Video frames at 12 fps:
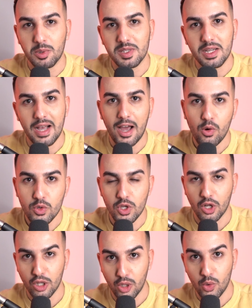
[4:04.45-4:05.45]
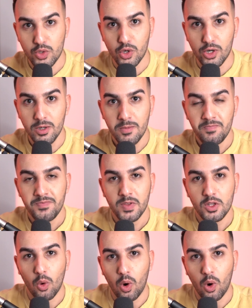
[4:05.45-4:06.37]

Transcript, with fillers: But the guy who's a closer, the